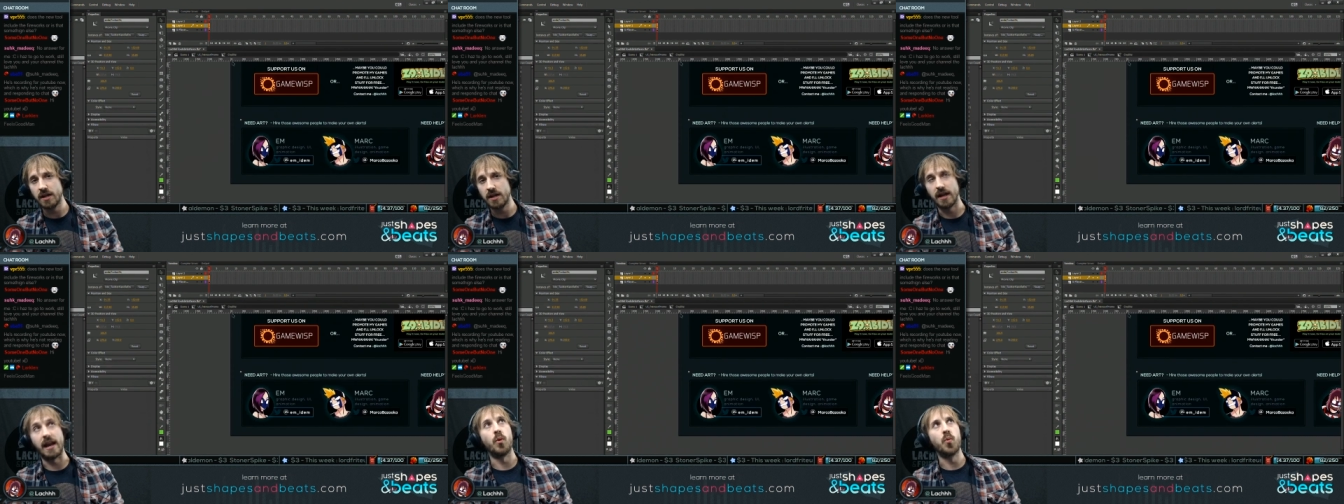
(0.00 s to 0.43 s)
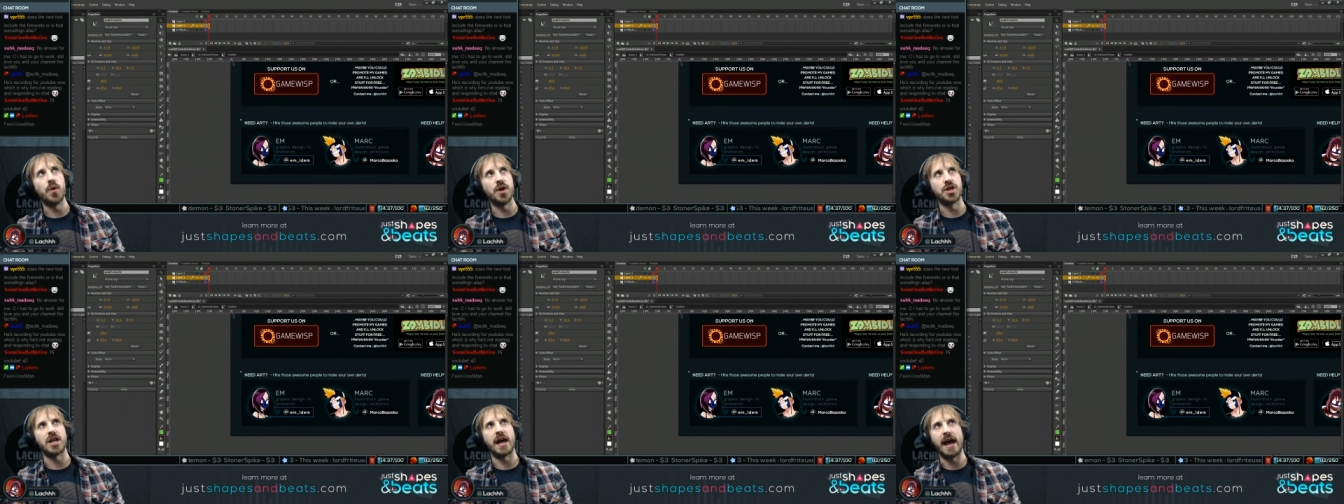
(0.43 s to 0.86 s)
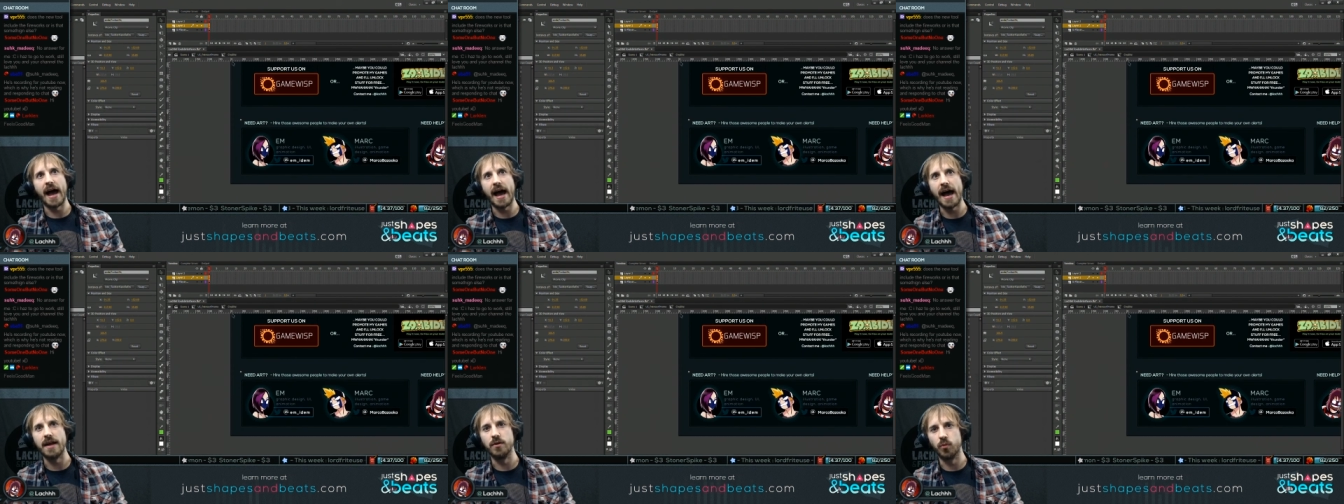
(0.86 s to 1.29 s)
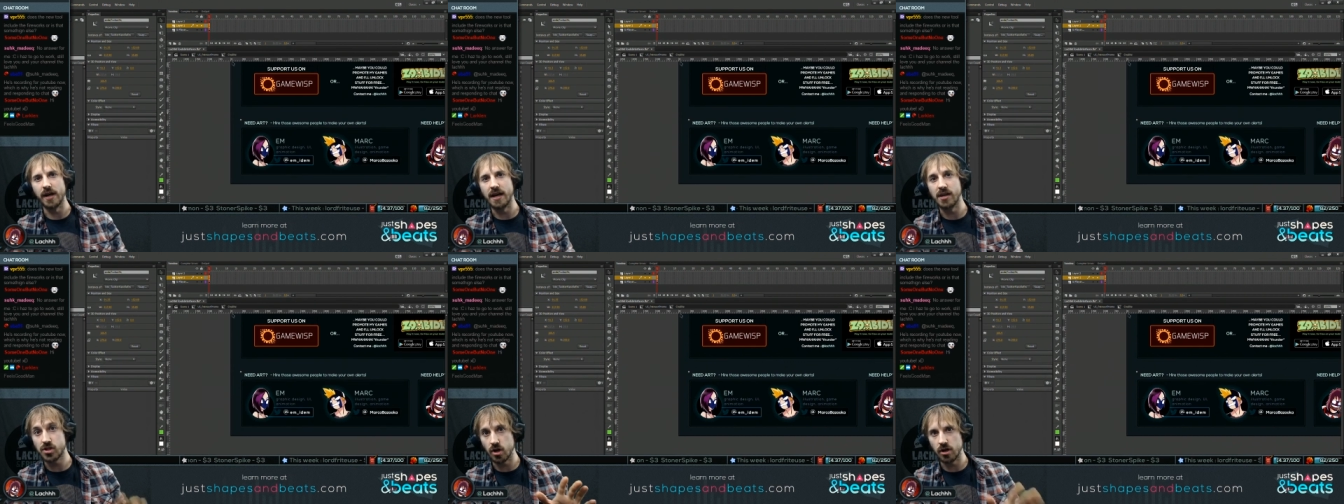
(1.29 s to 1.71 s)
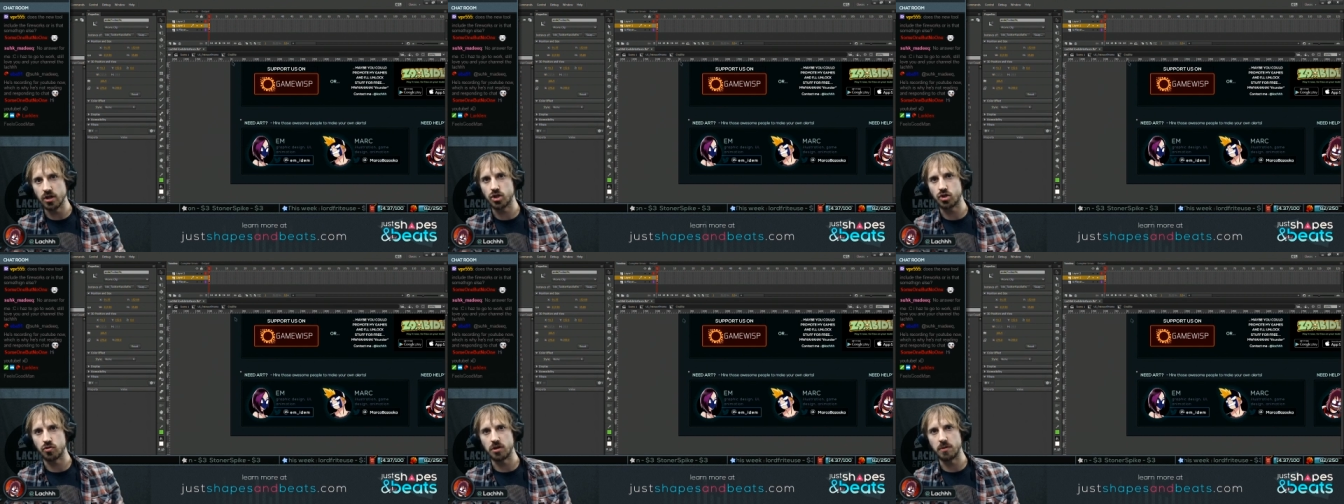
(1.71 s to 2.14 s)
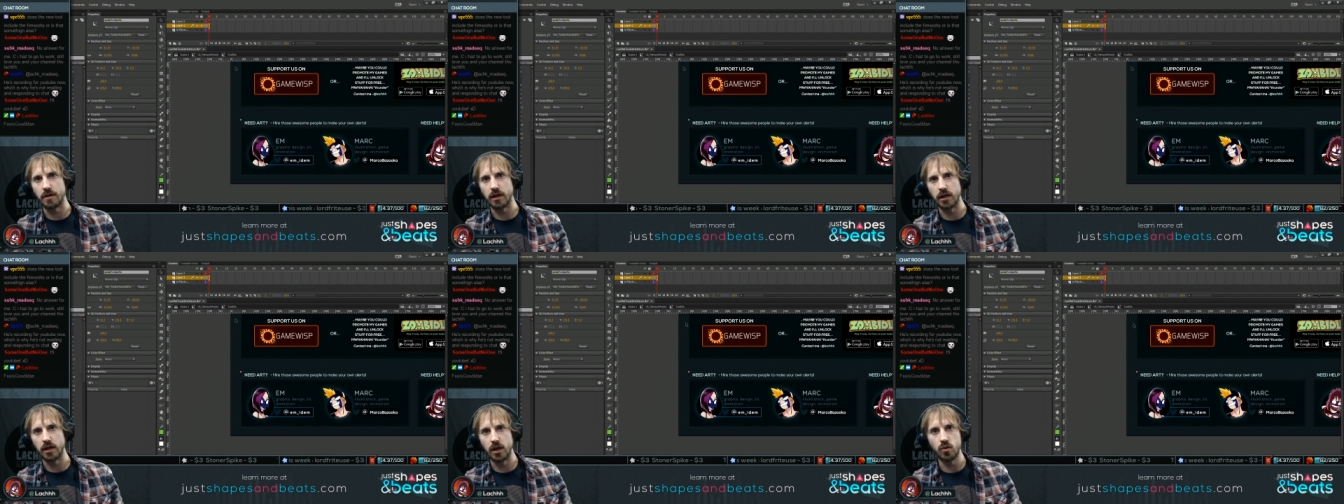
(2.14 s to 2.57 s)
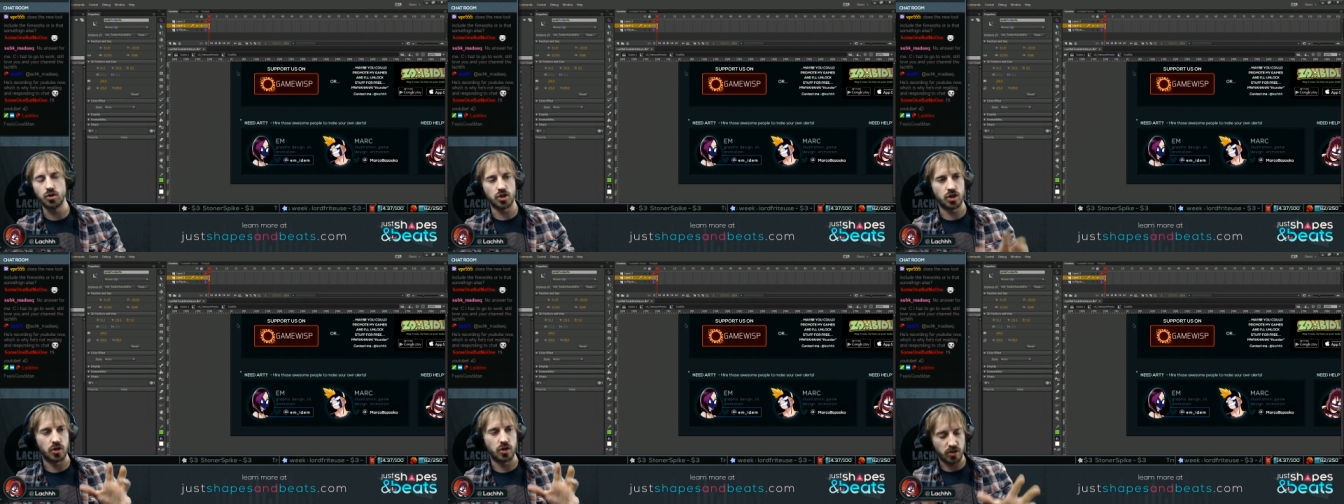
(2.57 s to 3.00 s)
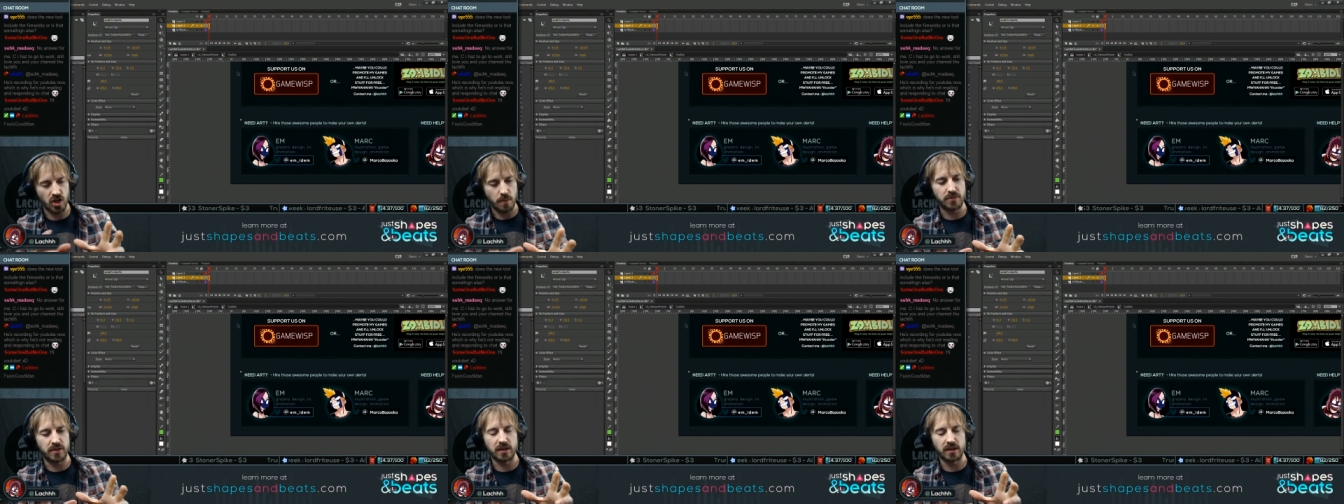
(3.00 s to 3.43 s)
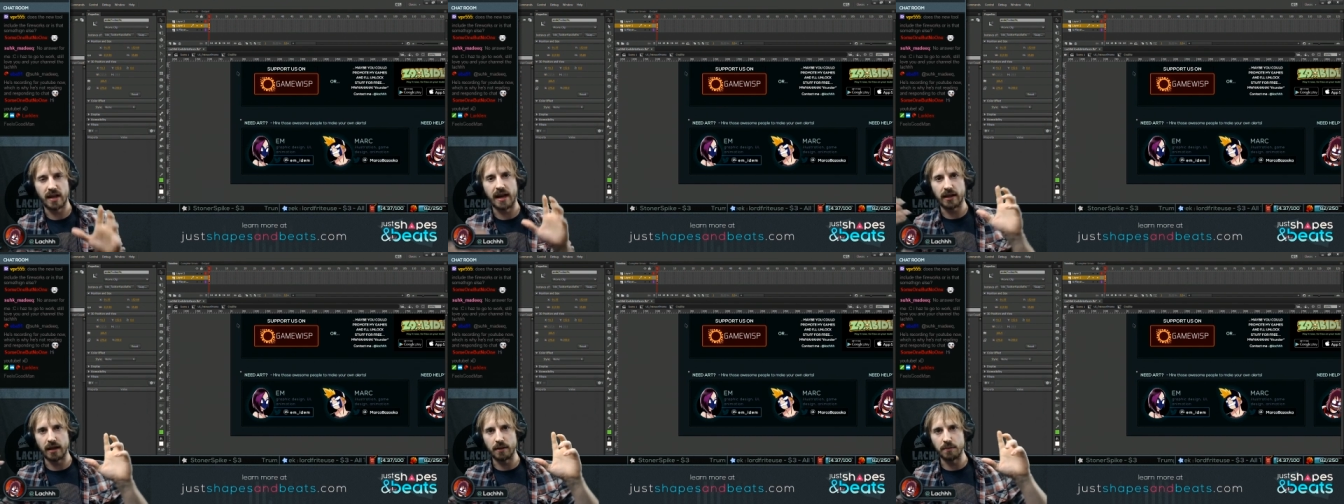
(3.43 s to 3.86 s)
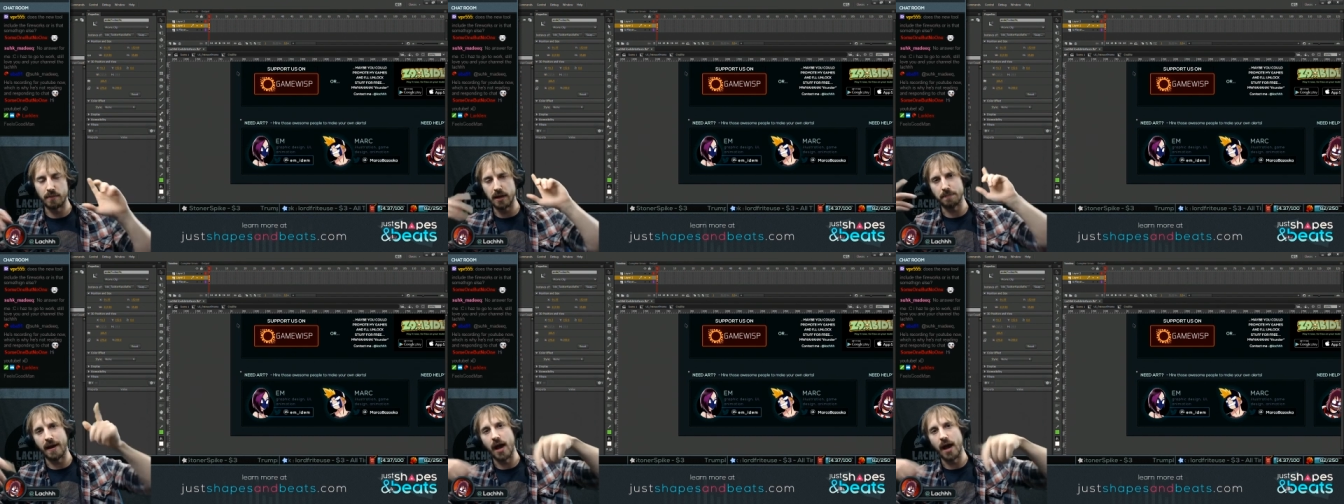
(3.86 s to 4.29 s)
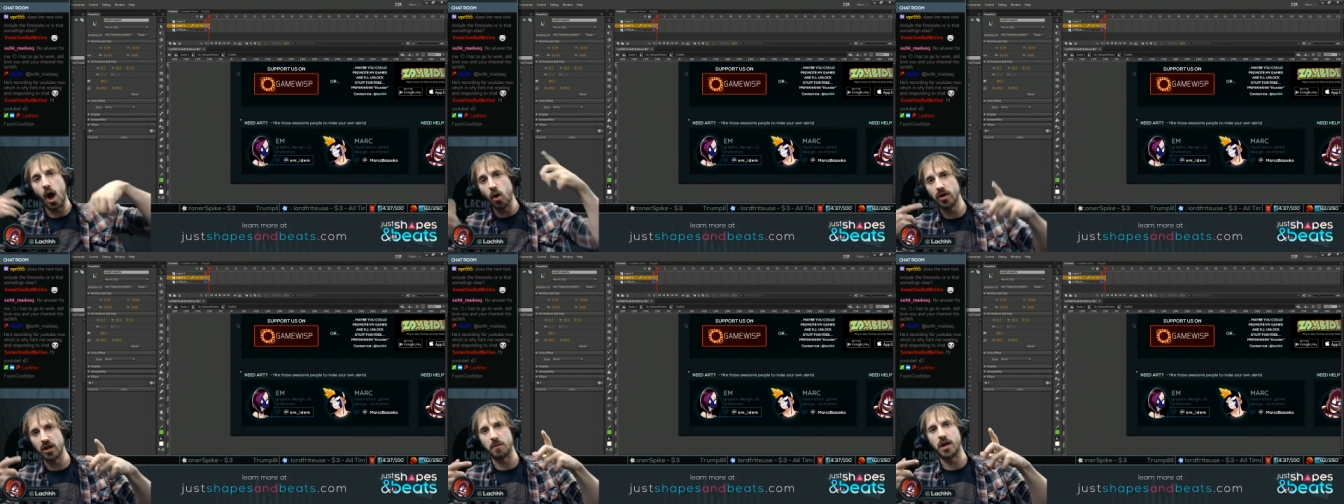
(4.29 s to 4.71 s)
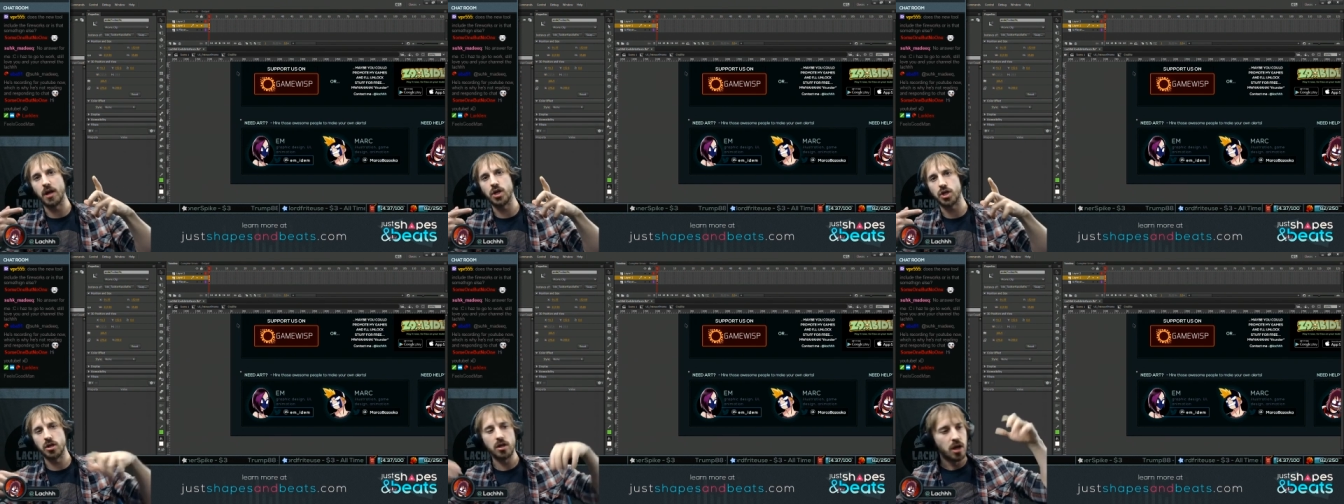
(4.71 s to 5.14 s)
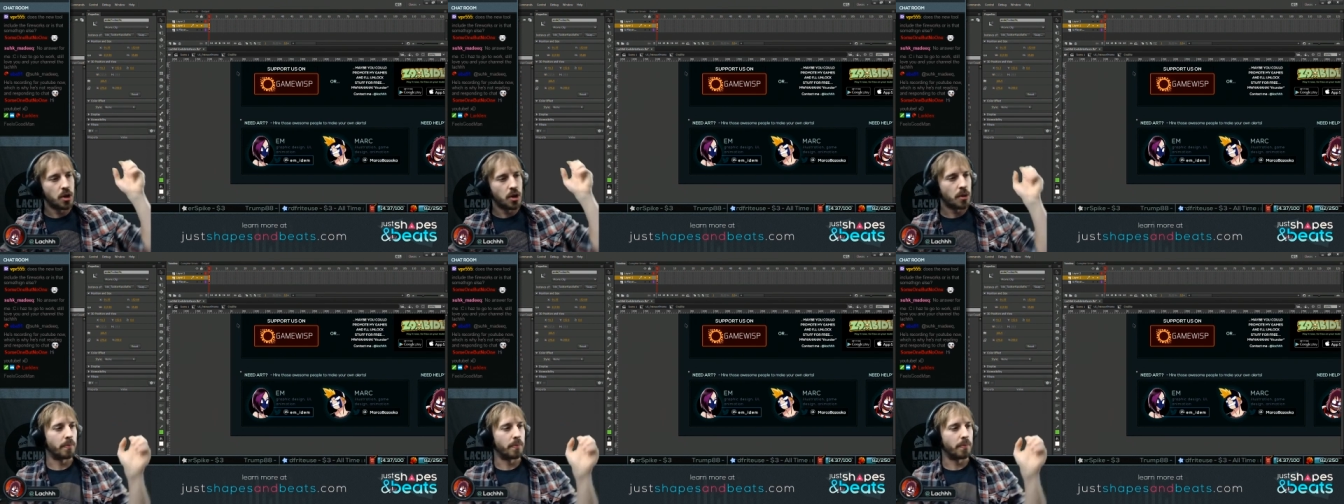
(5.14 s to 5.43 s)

that I wished I had when I started streaming, you know, just uh, something that I can make my own animation,